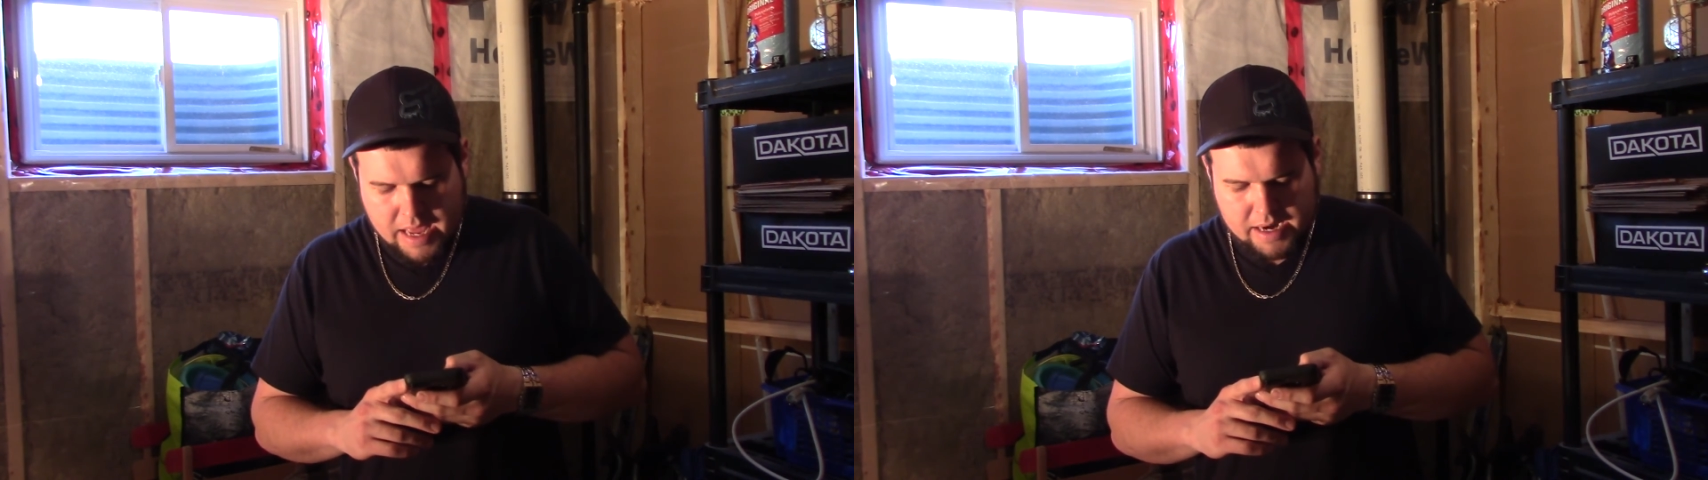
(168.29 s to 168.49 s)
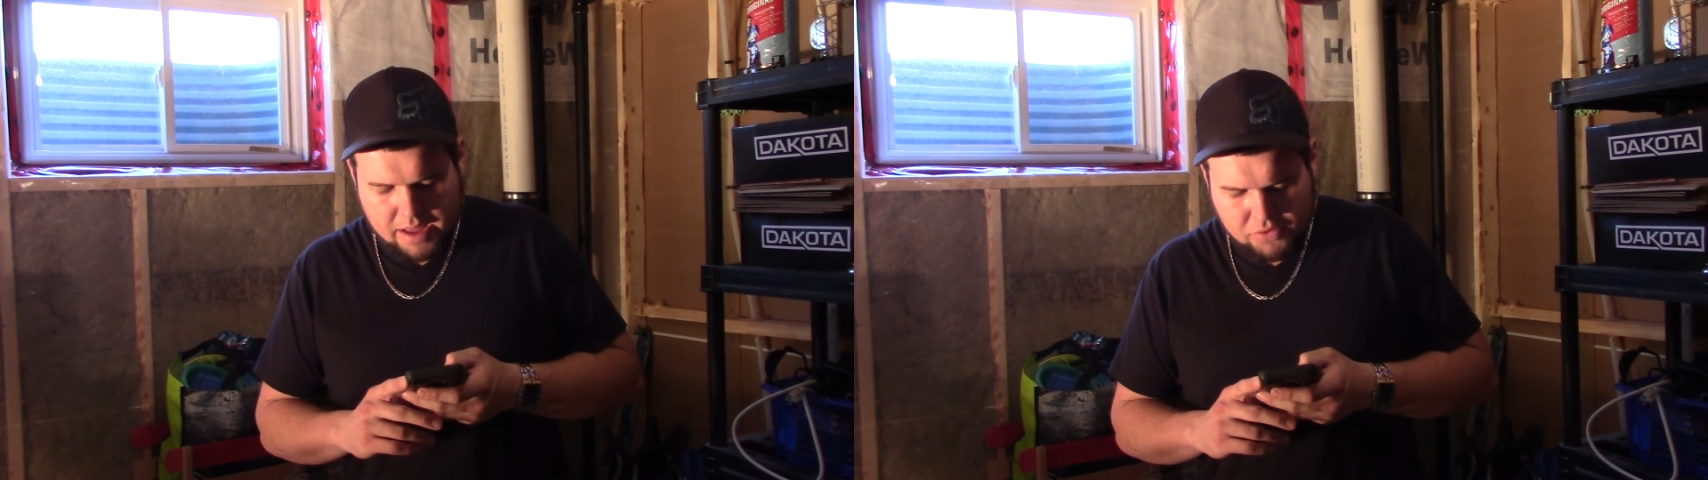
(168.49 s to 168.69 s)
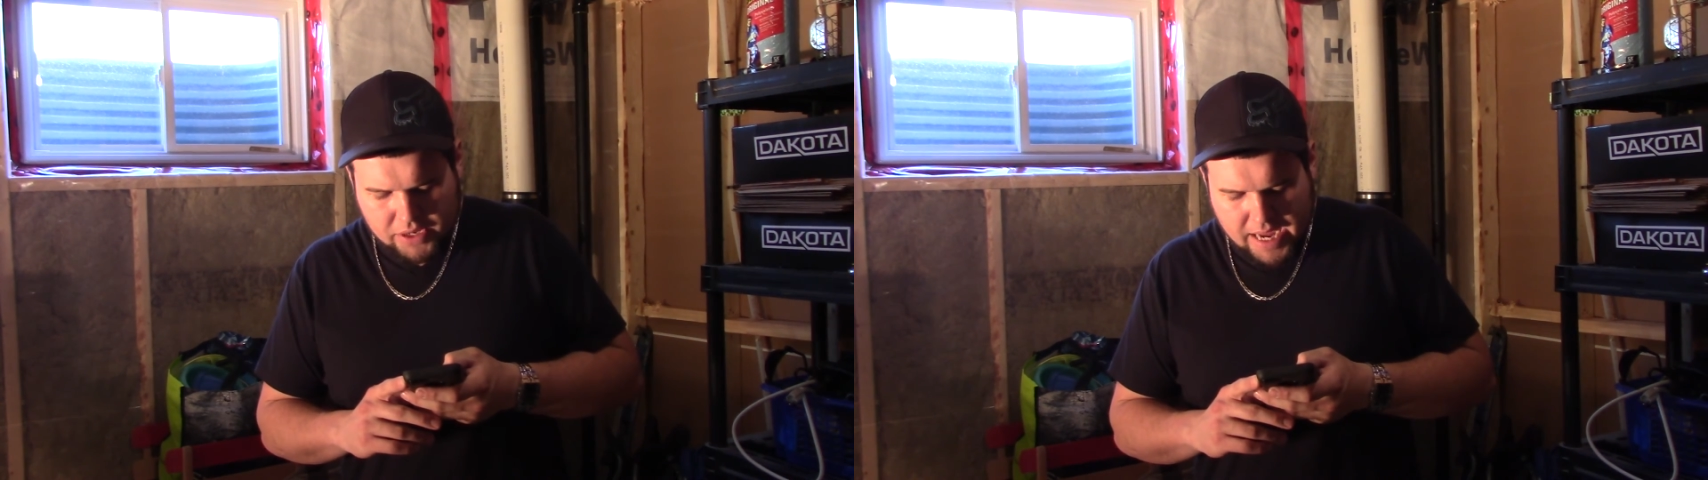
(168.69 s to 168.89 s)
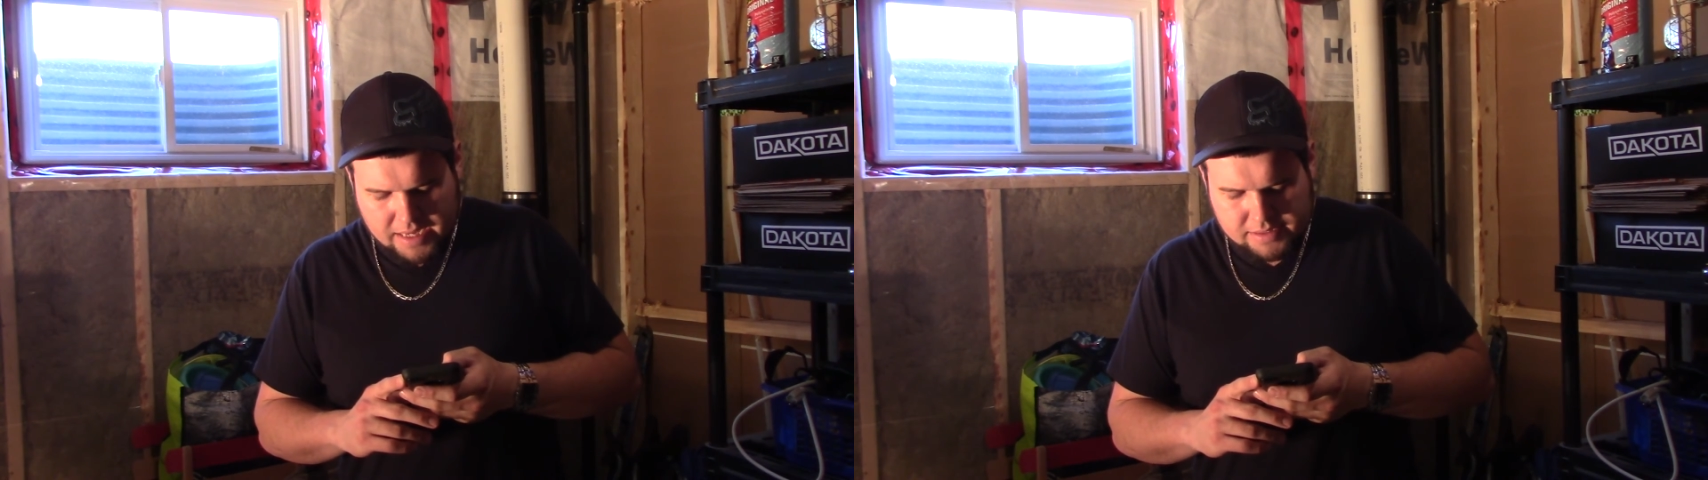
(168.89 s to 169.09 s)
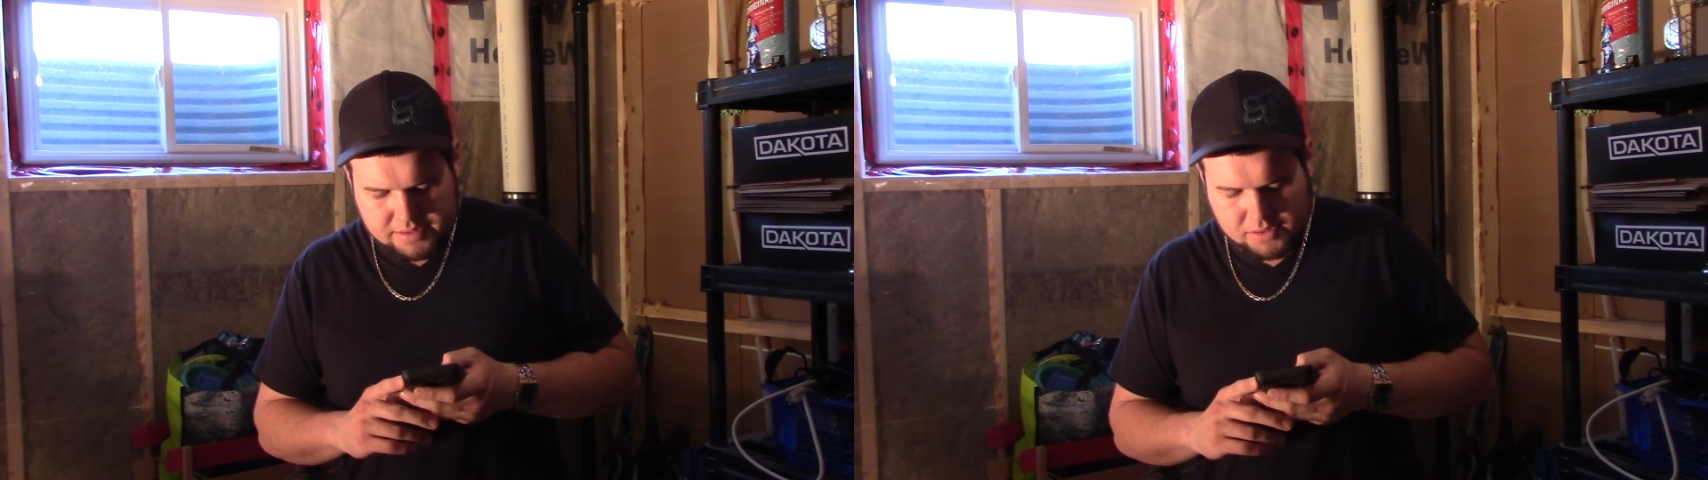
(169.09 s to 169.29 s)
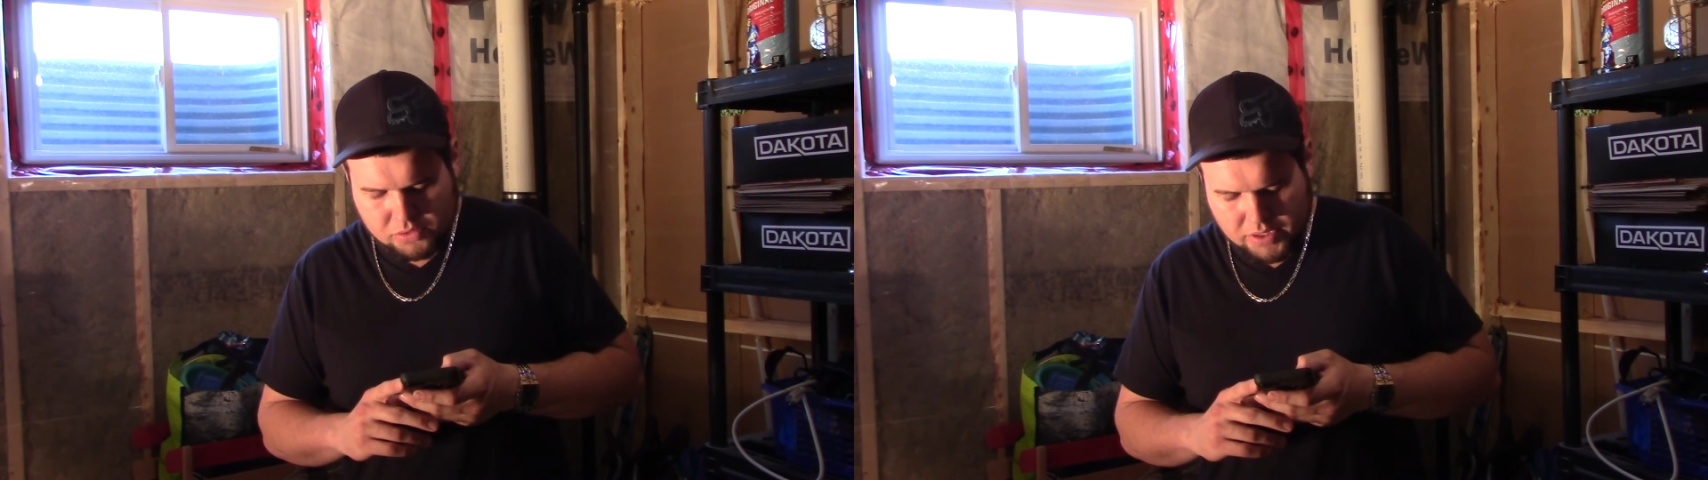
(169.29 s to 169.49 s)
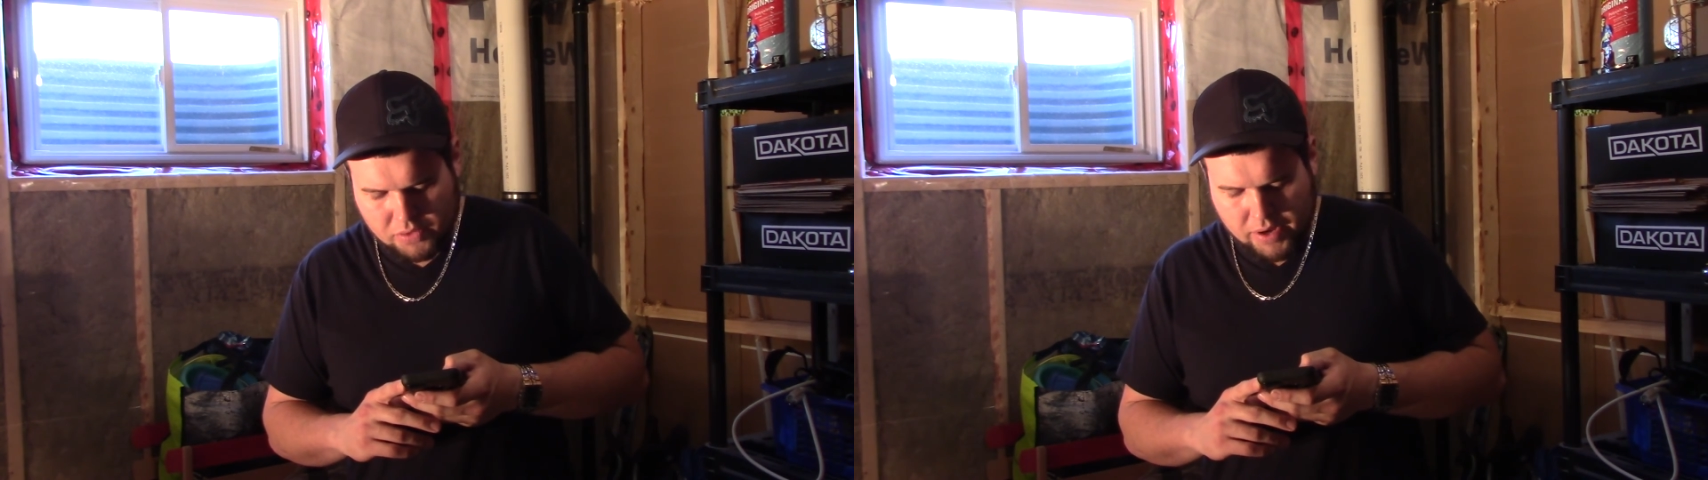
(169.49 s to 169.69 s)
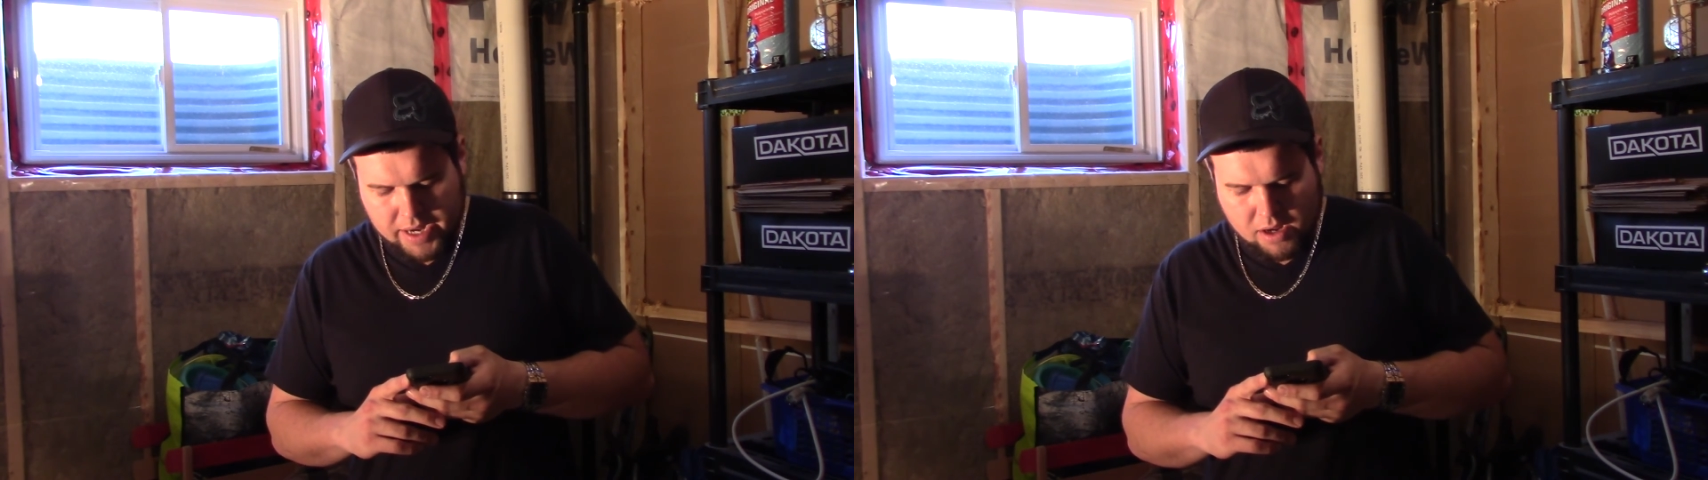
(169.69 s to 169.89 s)
and other gases, including
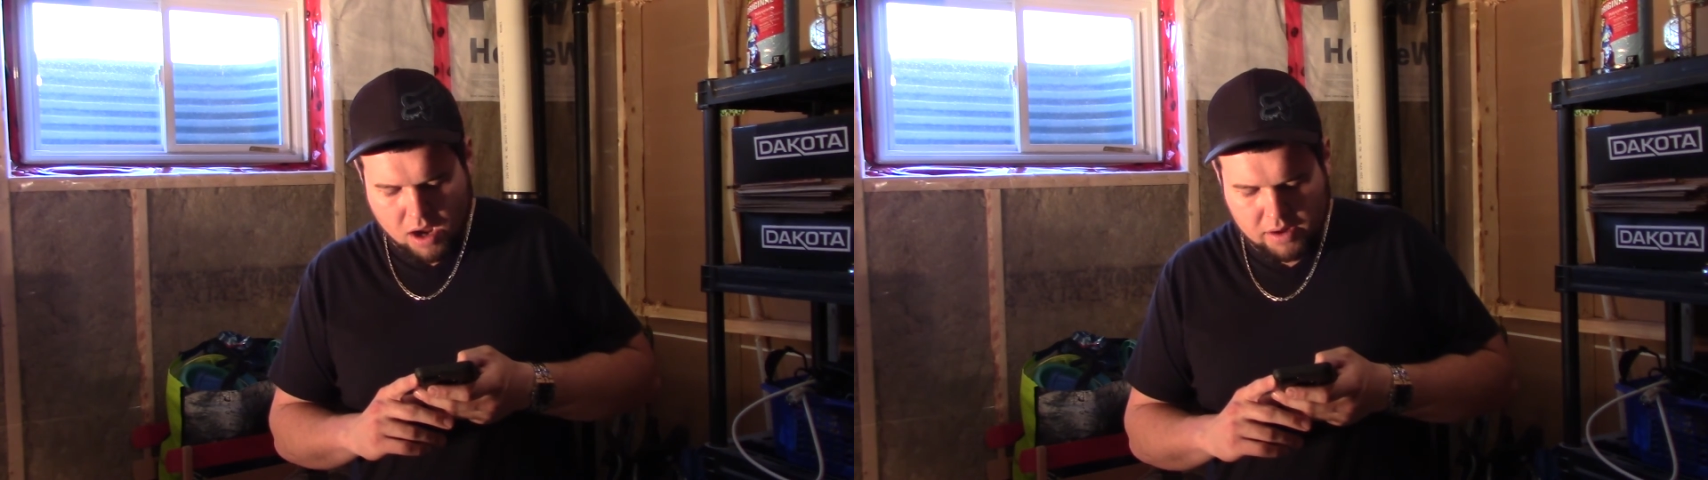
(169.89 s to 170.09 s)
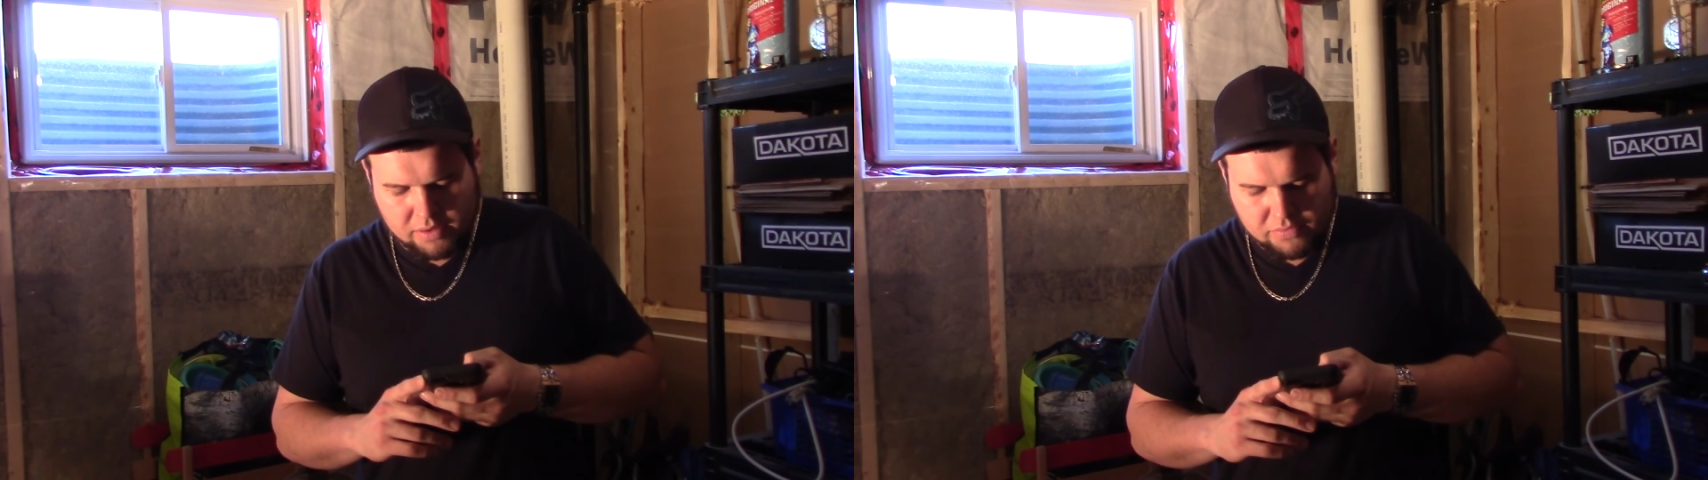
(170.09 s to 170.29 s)
radon,